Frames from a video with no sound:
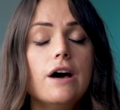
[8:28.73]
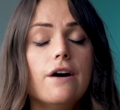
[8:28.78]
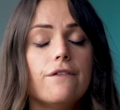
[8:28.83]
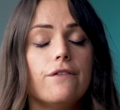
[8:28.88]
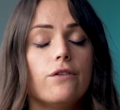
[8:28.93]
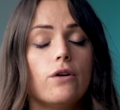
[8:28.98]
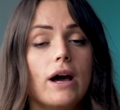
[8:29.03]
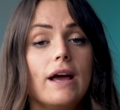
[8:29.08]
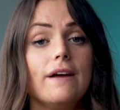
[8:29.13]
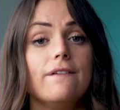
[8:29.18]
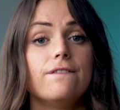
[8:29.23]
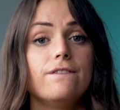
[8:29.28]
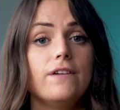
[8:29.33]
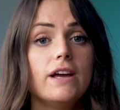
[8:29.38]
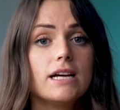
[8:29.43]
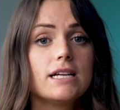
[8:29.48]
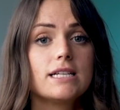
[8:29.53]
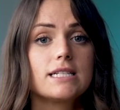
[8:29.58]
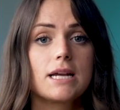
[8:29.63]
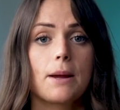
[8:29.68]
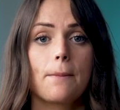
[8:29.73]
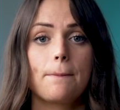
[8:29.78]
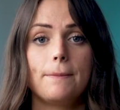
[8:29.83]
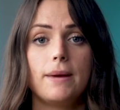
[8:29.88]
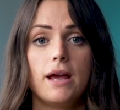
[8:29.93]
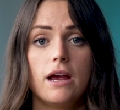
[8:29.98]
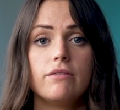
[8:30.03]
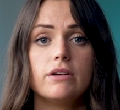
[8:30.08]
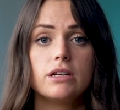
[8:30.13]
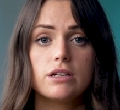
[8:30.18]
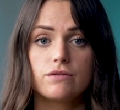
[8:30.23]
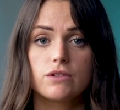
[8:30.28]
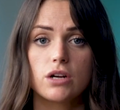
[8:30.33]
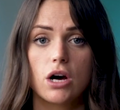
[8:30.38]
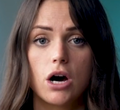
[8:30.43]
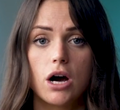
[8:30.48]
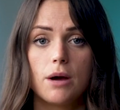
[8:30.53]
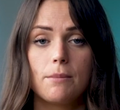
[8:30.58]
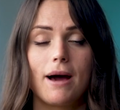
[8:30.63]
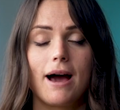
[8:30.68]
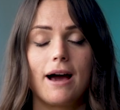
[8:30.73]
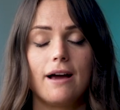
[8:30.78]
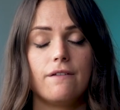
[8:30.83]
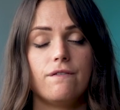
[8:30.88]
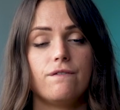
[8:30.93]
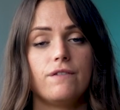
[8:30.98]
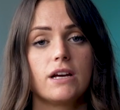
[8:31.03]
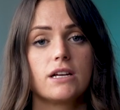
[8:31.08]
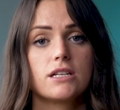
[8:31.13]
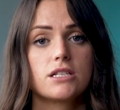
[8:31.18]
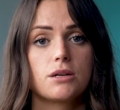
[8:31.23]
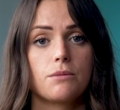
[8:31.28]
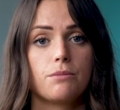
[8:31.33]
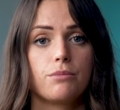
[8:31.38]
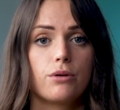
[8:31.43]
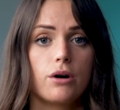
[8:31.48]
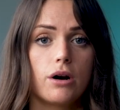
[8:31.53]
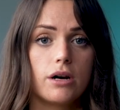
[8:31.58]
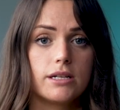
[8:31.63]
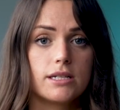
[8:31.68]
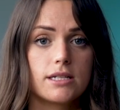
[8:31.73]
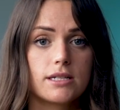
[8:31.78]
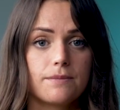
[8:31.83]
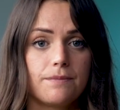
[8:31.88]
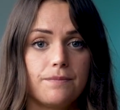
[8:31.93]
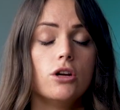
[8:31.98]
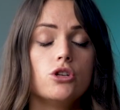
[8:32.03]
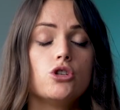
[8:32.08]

for a fixed period of time at a fixed price.